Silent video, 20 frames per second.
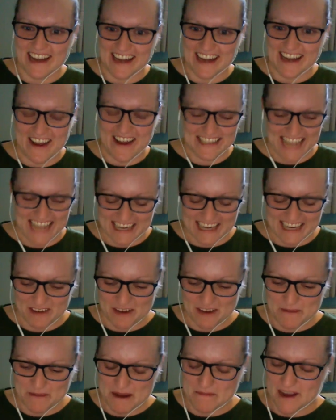know exactly what you
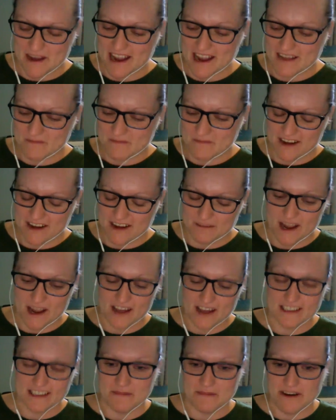mean. My
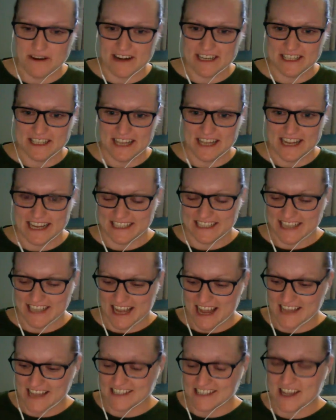auntie married
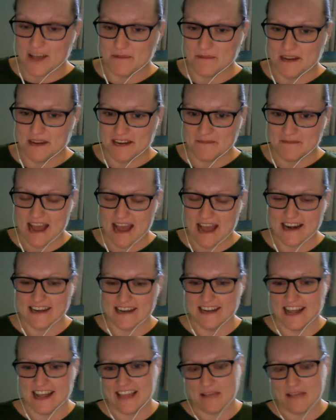a Serbian man,
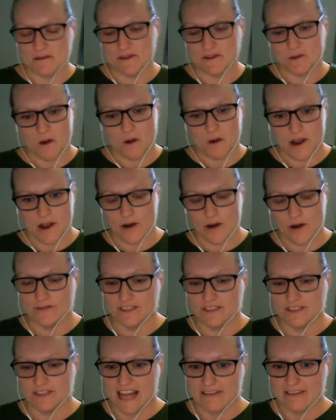and they would quite
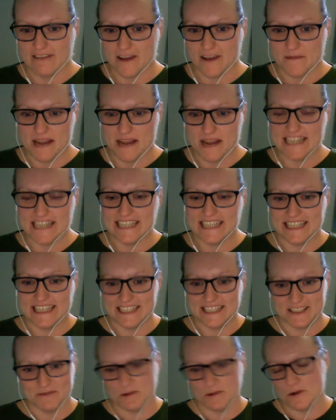often have
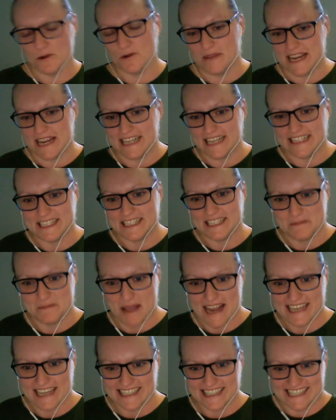we'll call them heated
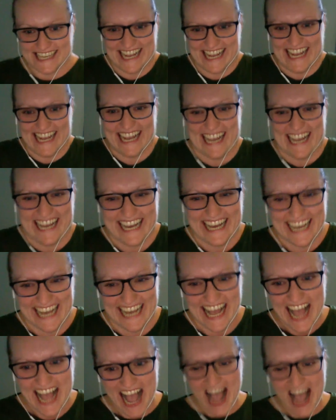debates
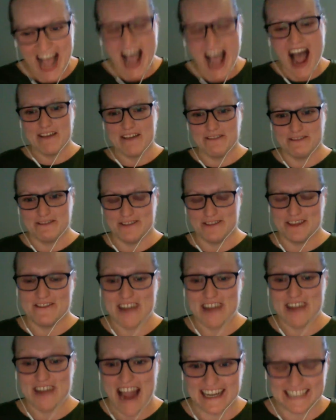over the
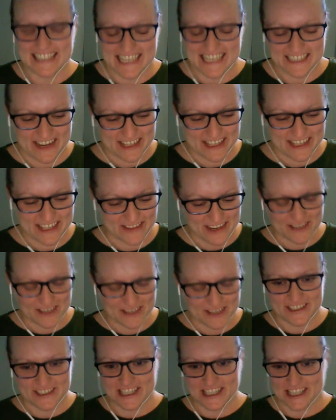realities of history. Because
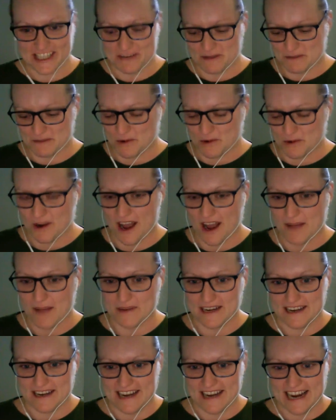obviously she was brought up
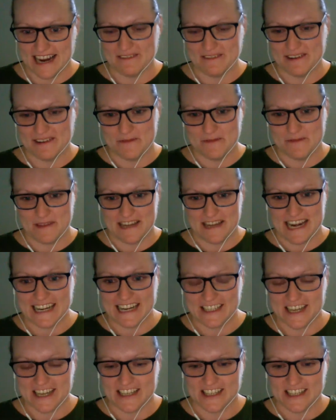with an
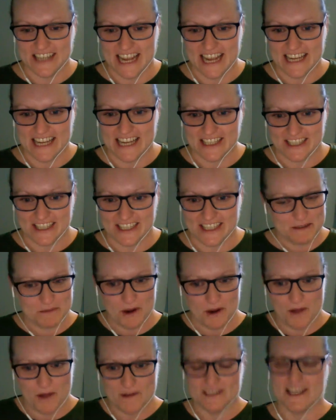English education, he was brought
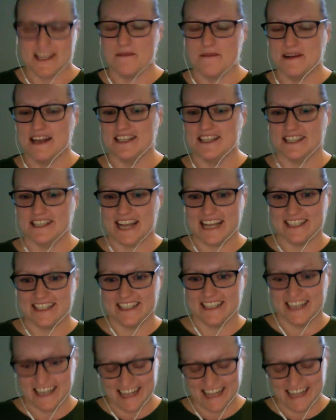up with a Serbian education,